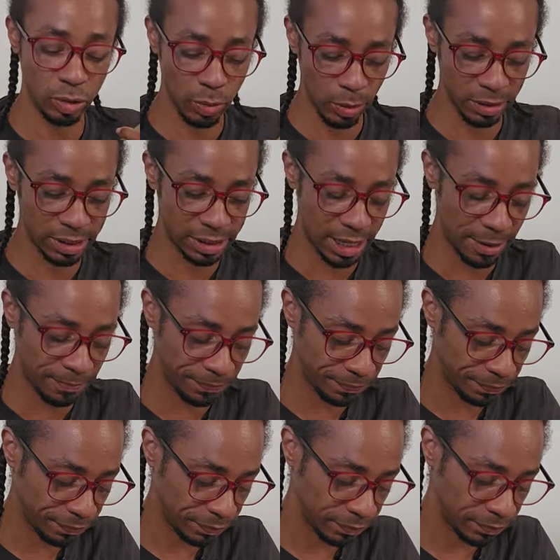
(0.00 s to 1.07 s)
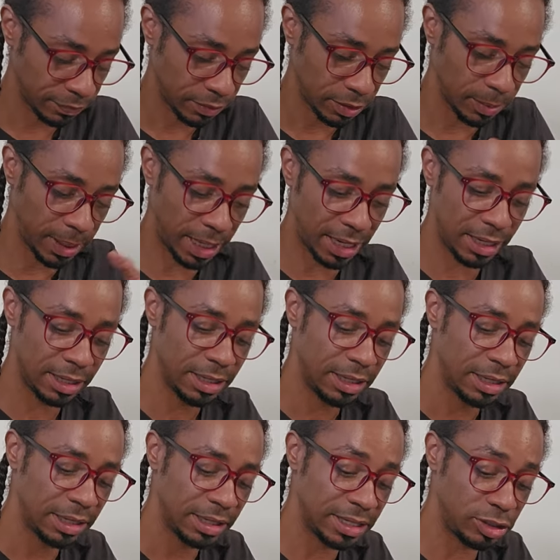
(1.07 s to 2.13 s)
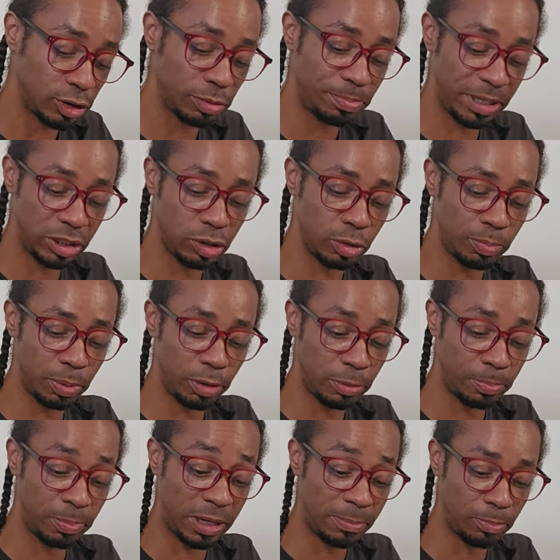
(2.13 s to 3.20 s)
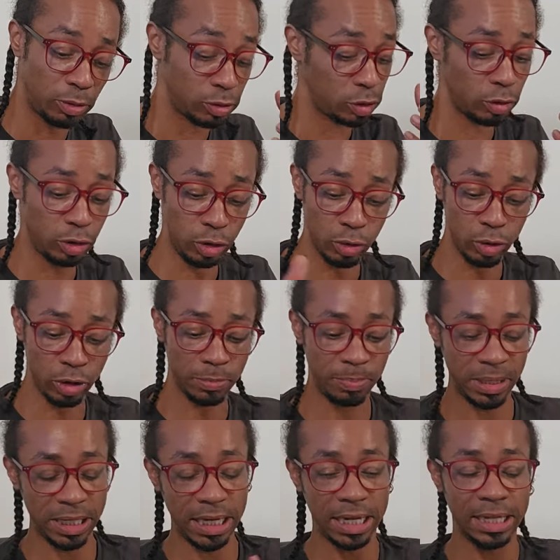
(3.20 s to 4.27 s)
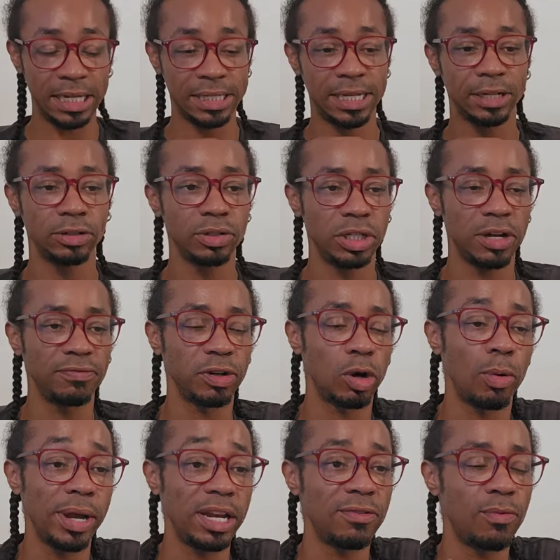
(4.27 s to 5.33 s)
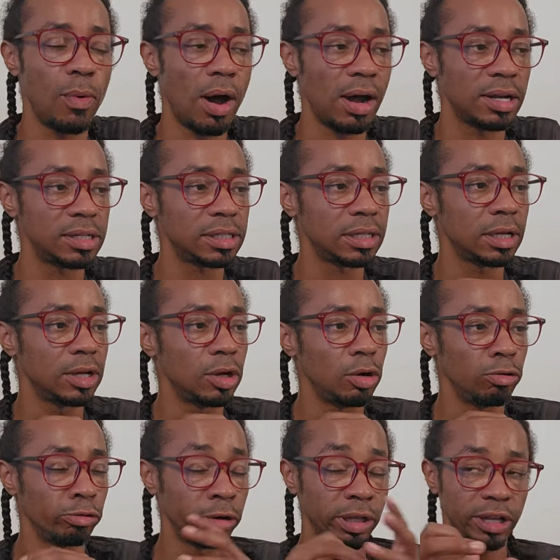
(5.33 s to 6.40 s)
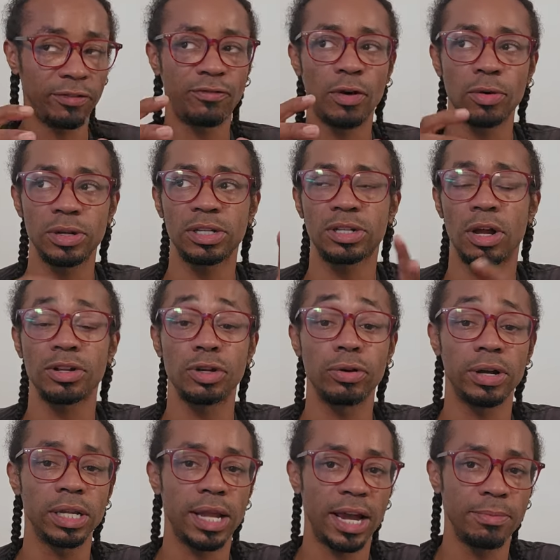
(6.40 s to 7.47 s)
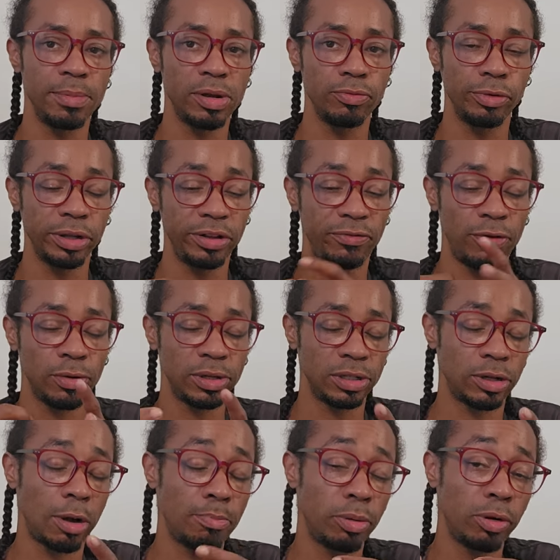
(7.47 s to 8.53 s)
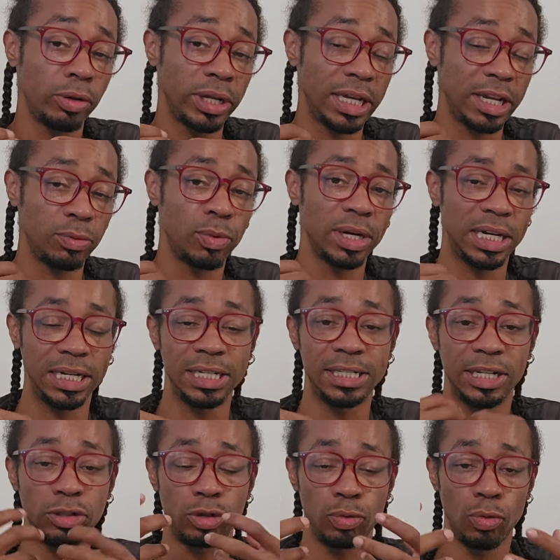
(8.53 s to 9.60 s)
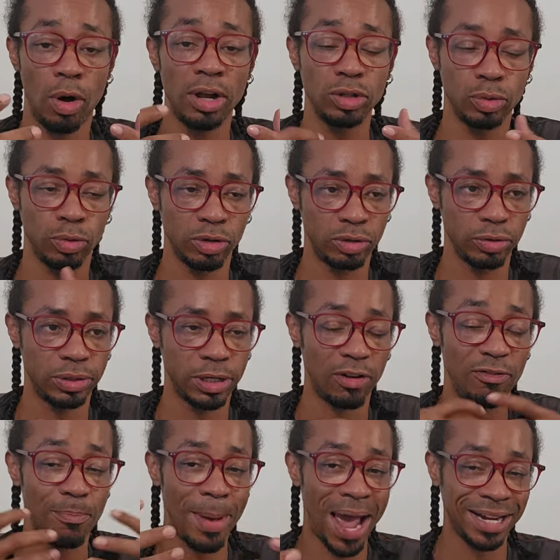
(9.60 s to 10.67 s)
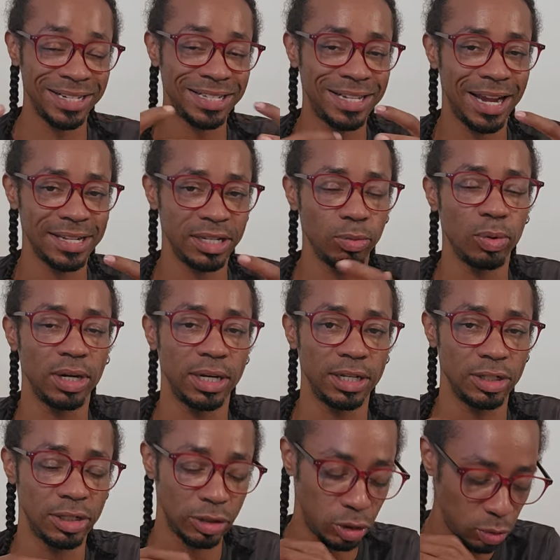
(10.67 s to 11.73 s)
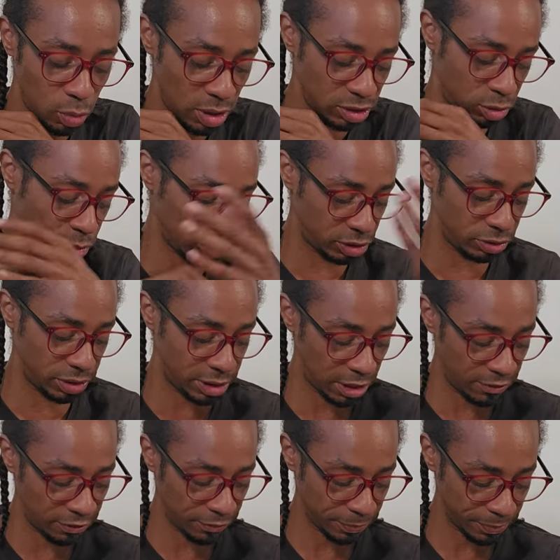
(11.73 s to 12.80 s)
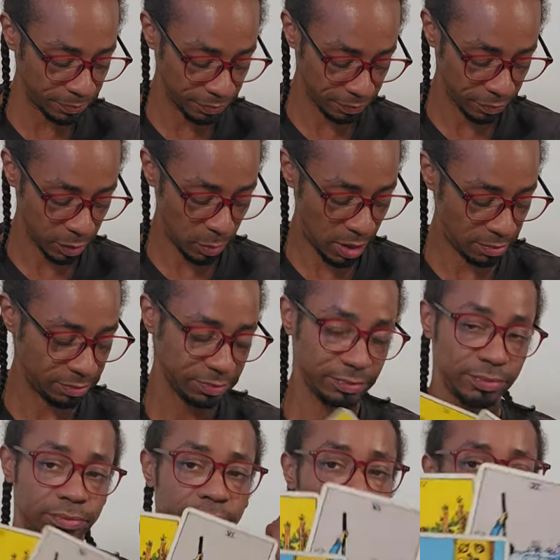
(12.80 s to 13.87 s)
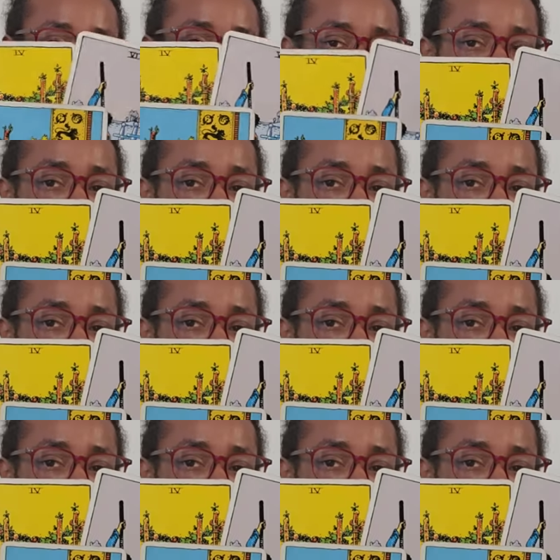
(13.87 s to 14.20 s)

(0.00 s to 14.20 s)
towards them, okay? This could be two per people. So you could be in this energy of the Queen of Wands, really focused on your alignment, really focused on pulling in what it is that you want towards yourself, magnetizing what it is that you want towards yourself. Well, here he